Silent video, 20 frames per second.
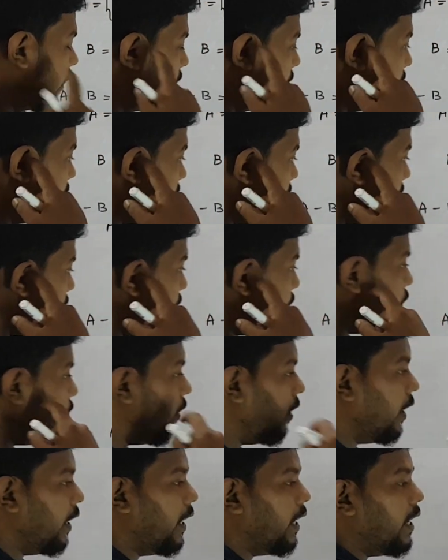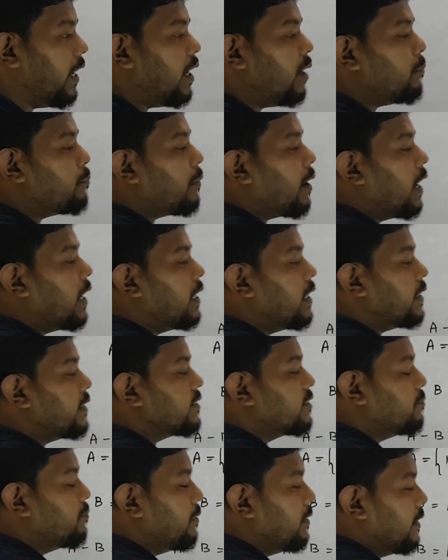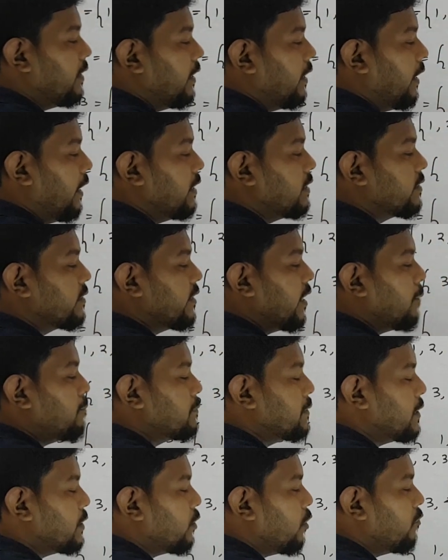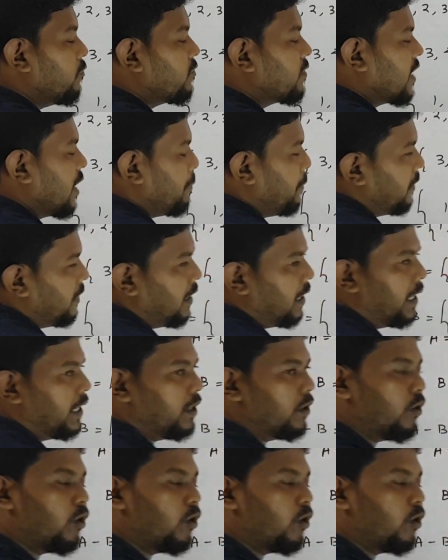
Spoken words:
Now, A minus B is subset of capital A.